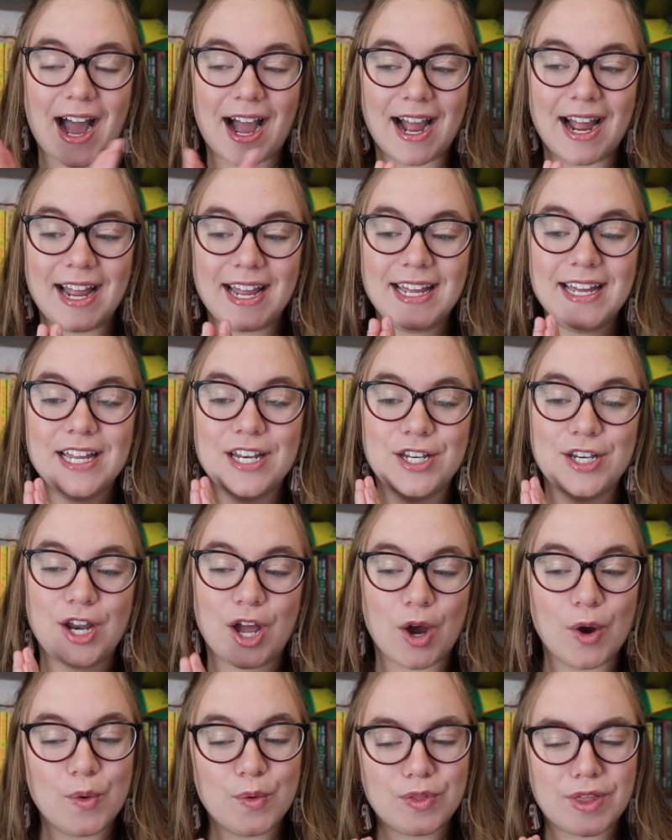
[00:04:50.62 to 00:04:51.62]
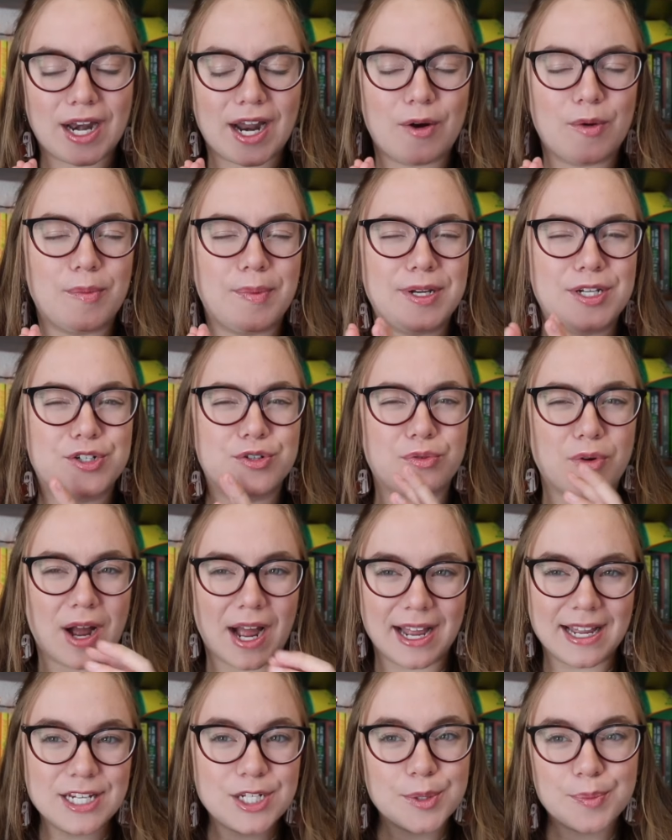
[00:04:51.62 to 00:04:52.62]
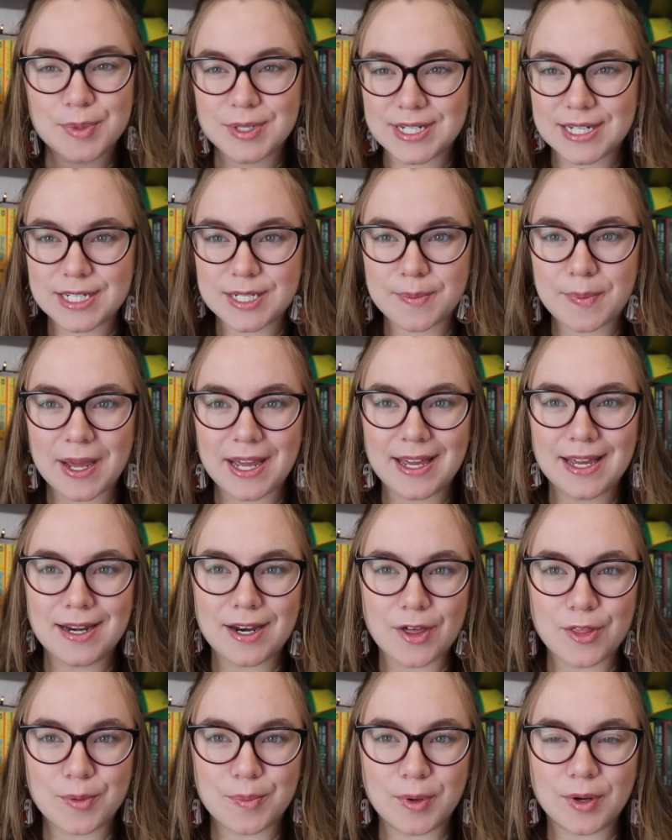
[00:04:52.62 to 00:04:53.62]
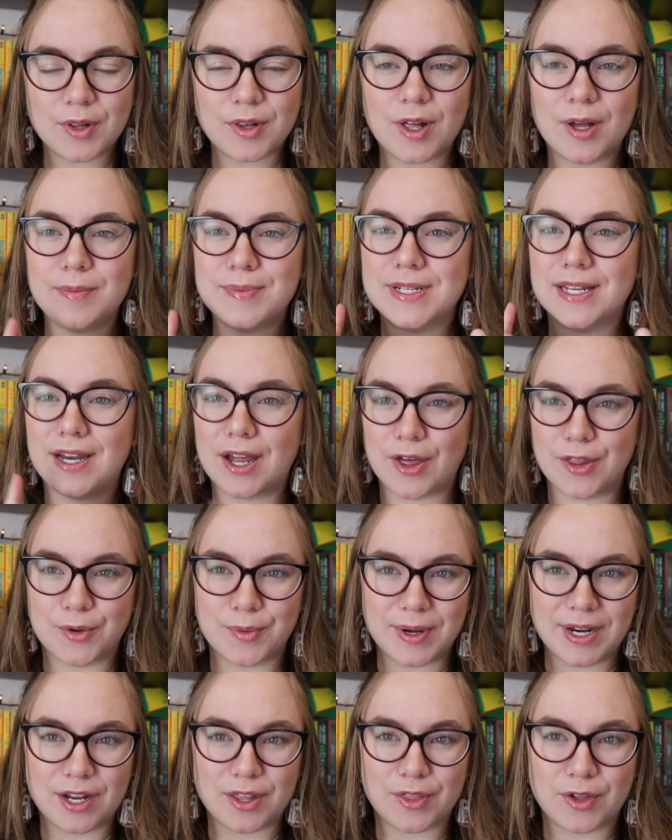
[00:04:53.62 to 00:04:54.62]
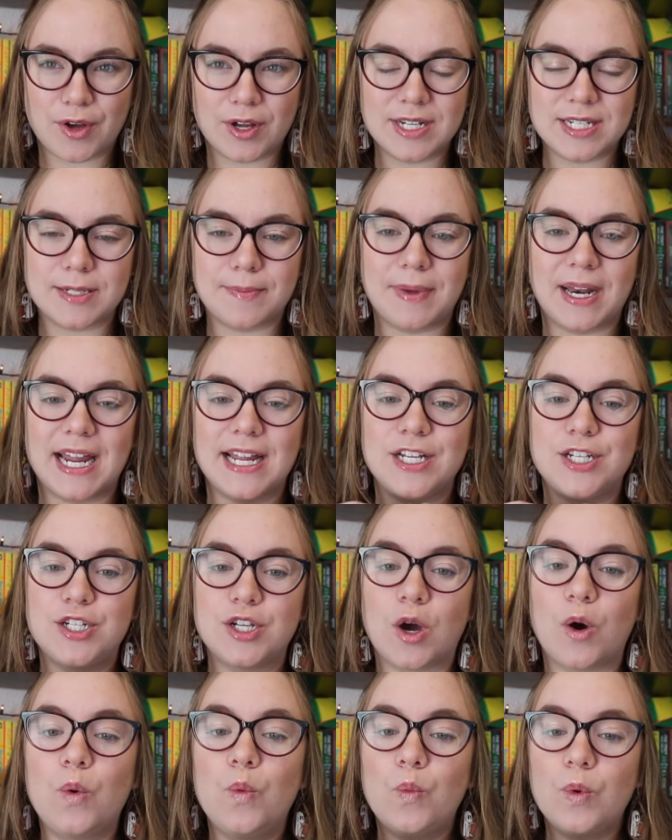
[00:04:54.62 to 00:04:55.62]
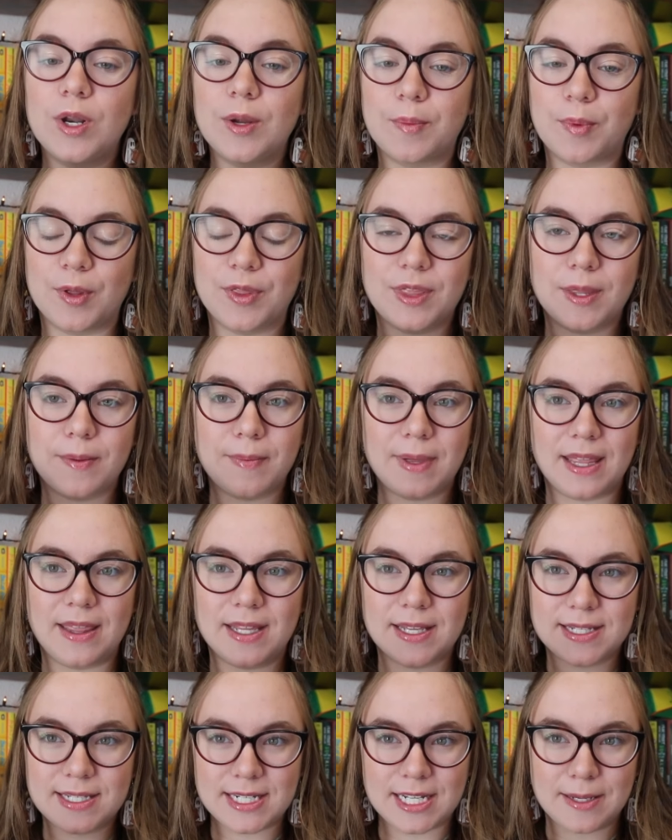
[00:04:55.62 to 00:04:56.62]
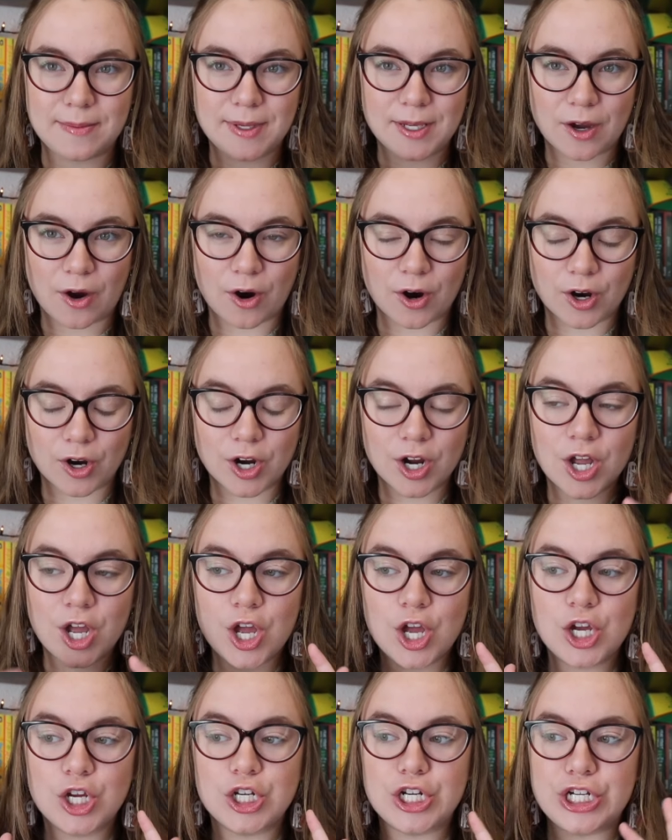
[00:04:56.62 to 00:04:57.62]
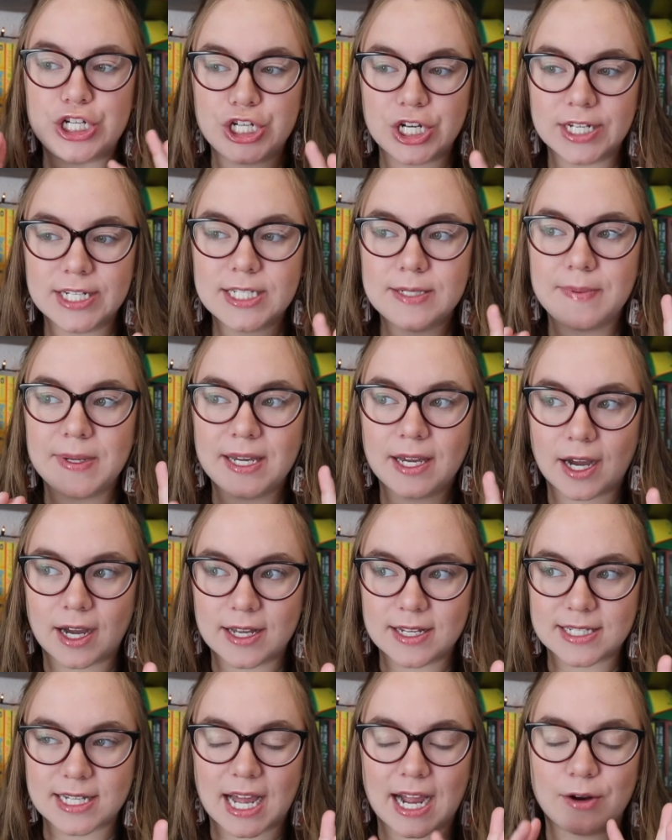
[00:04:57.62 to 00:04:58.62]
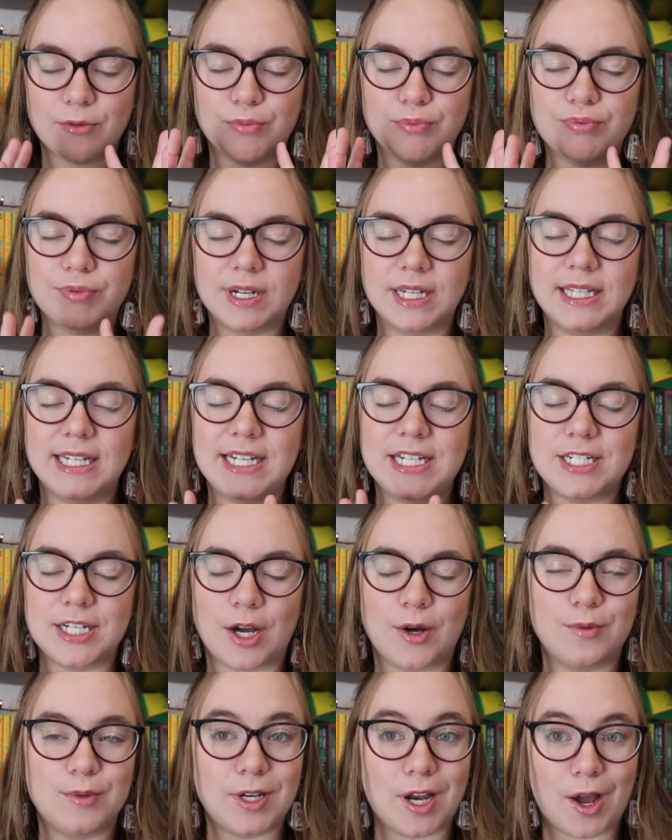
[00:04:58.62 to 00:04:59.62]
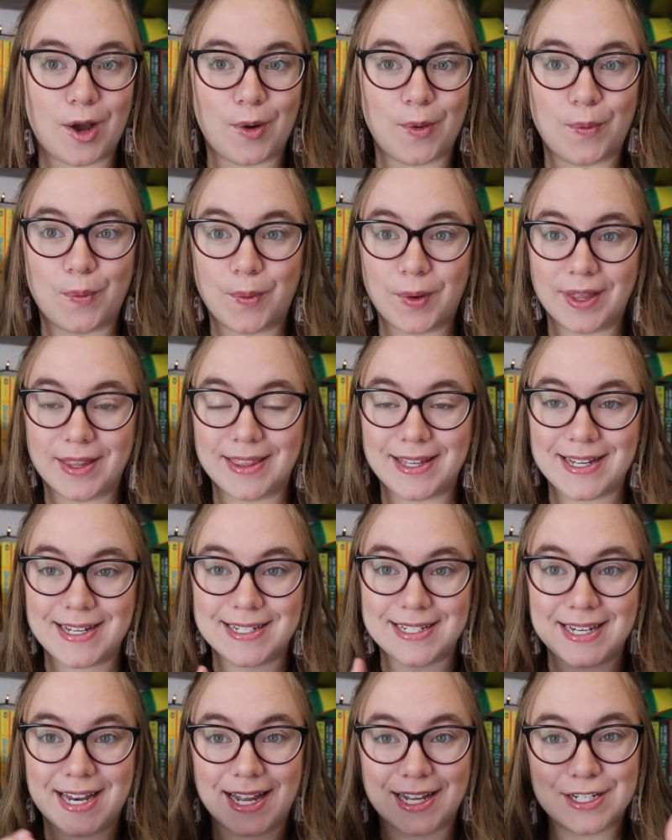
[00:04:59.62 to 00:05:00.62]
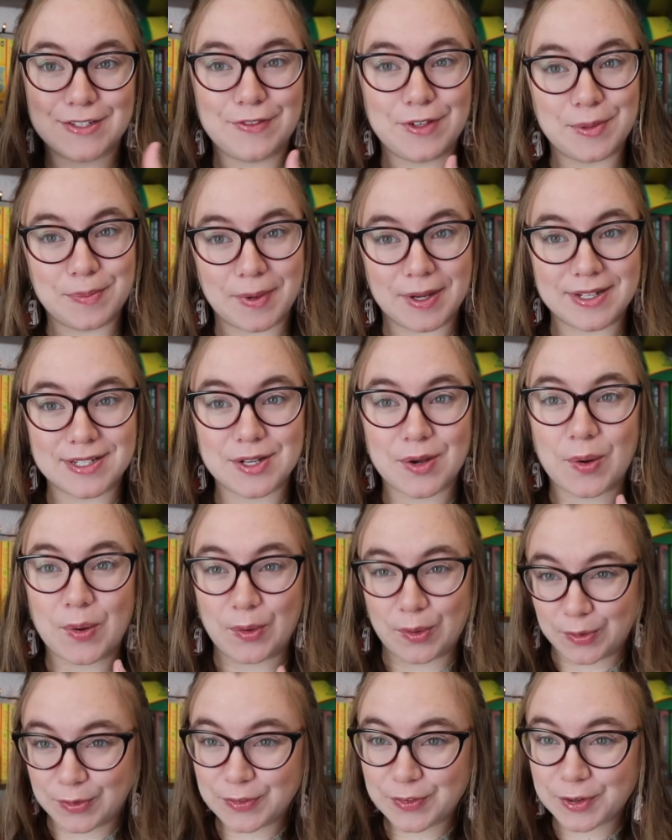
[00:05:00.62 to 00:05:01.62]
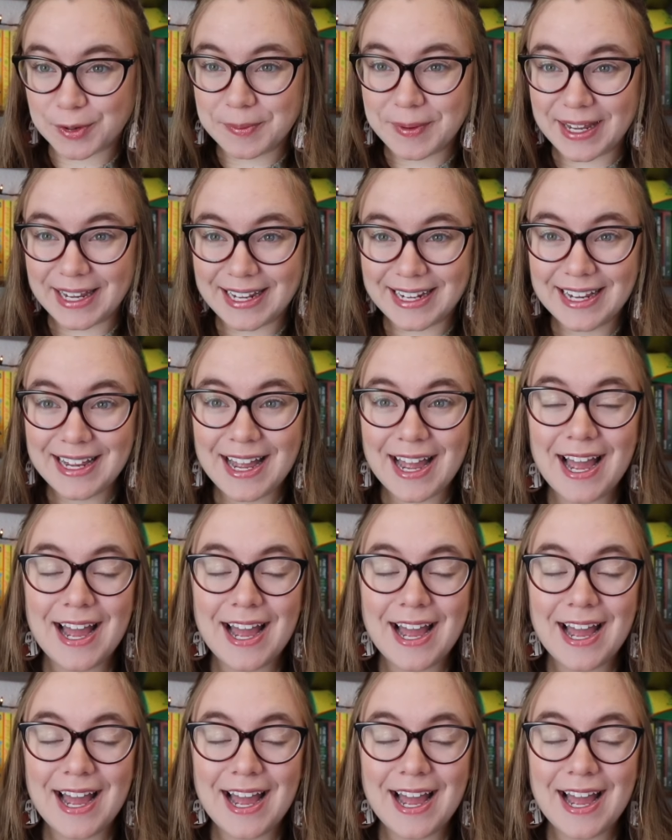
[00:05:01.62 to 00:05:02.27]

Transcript: I know that I will be trying to participate in other book clubs and other readathons, but I don't want to put them in this TBR just because I really don't know what these next few months hold for me.